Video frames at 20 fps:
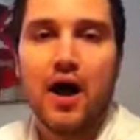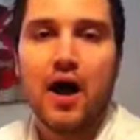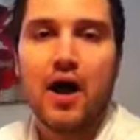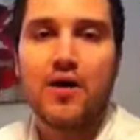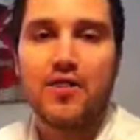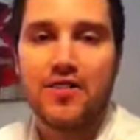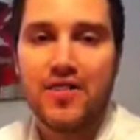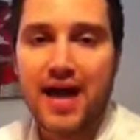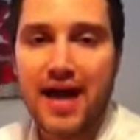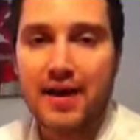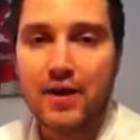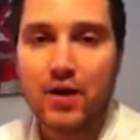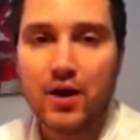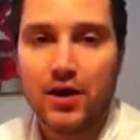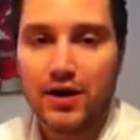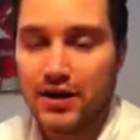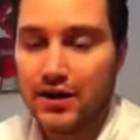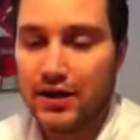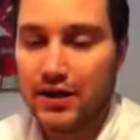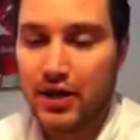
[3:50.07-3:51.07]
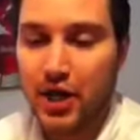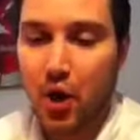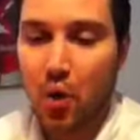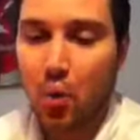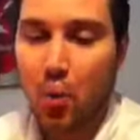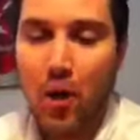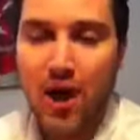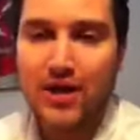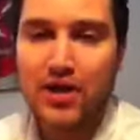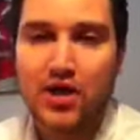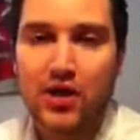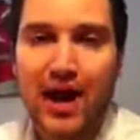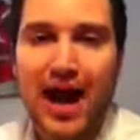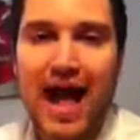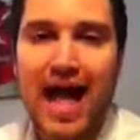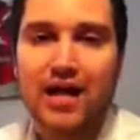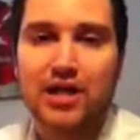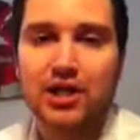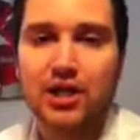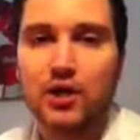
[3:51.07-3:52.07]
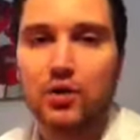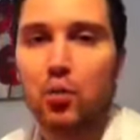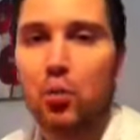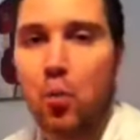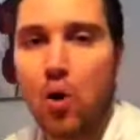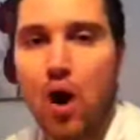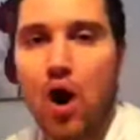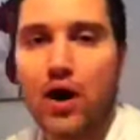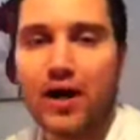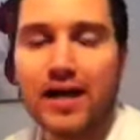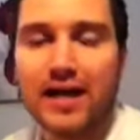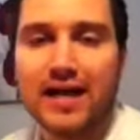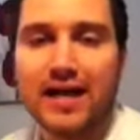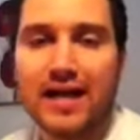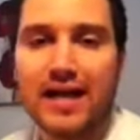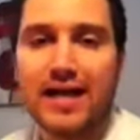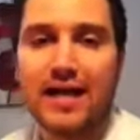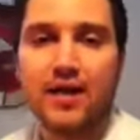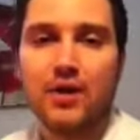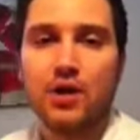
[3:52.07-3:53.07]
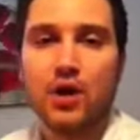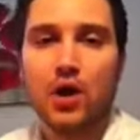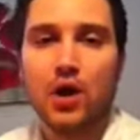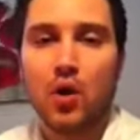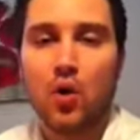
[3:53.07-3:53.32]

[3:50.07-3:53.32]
than, you know, when you're actually walking in